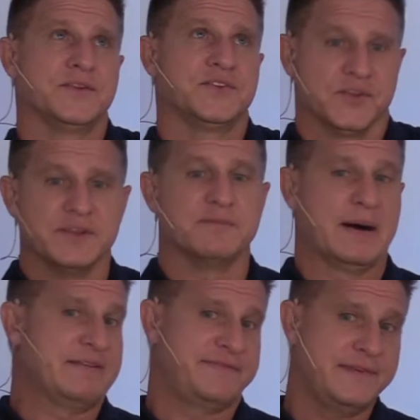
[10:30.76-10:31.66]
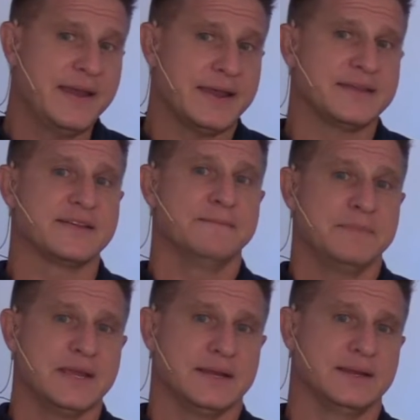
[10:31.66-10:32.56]
to live by faith
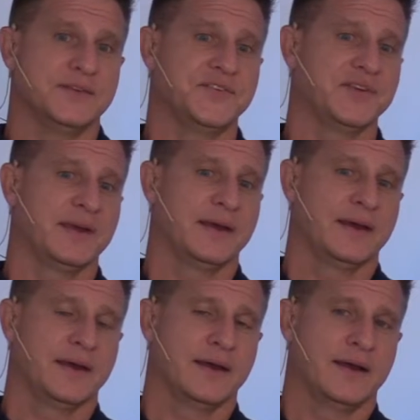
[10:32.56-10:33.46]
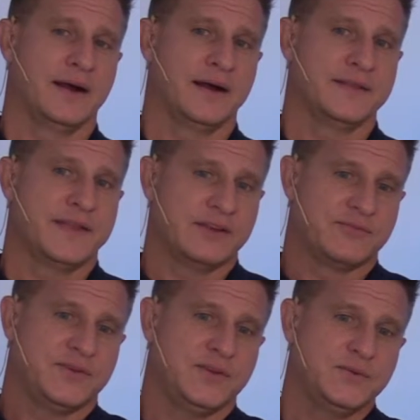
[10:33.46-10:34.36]
means that
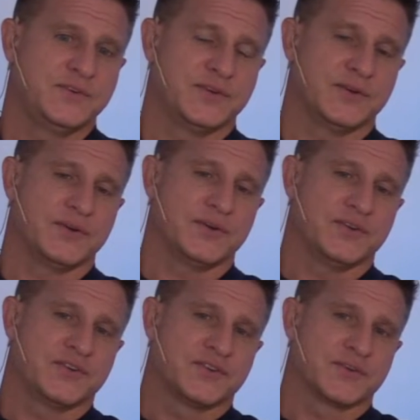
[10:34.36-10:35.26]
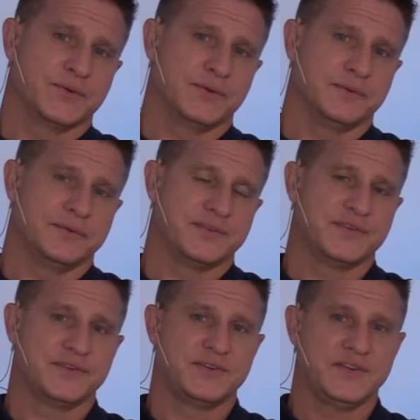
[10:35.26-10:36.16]
future
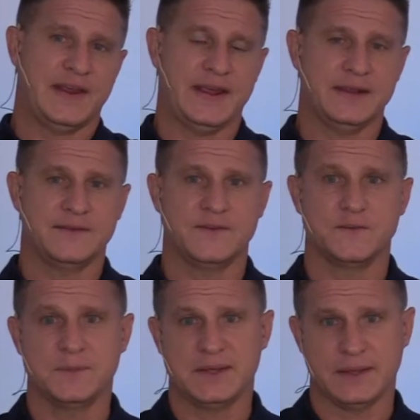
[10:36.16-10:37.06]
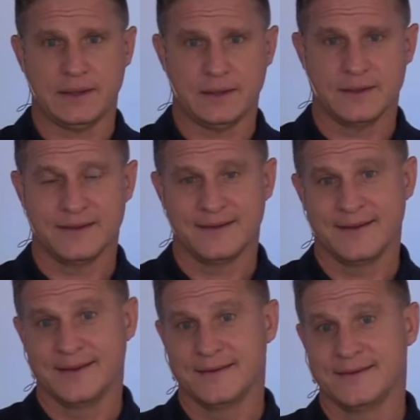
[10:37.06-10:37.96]
truths change me
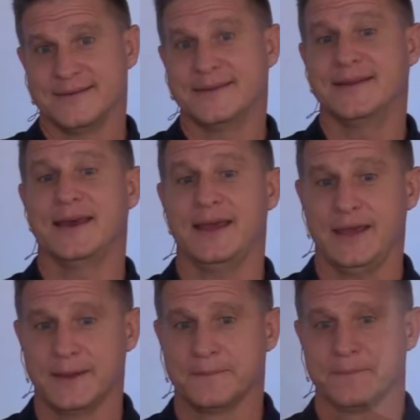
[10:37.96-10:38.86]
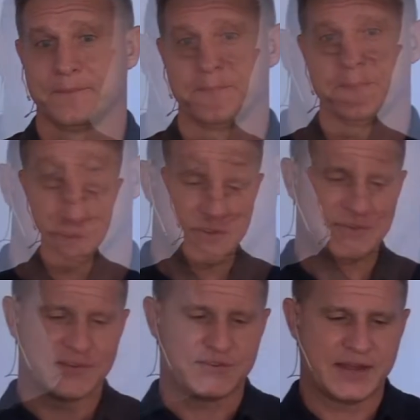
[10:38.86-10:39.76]
today.
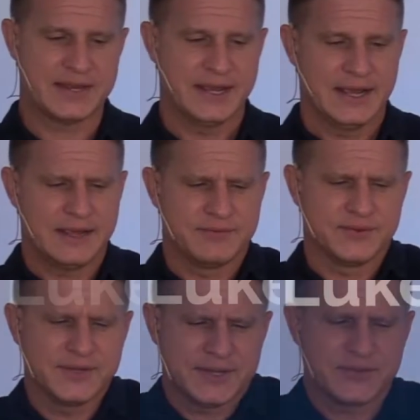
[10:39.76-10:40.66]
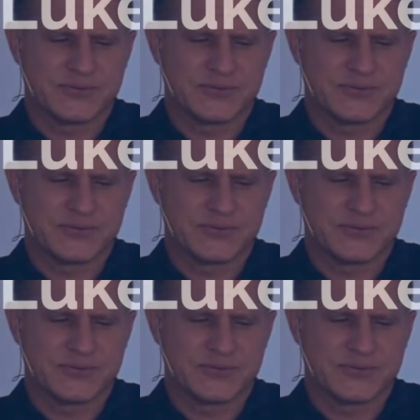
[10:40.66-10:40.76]
Jesus said, if you look at the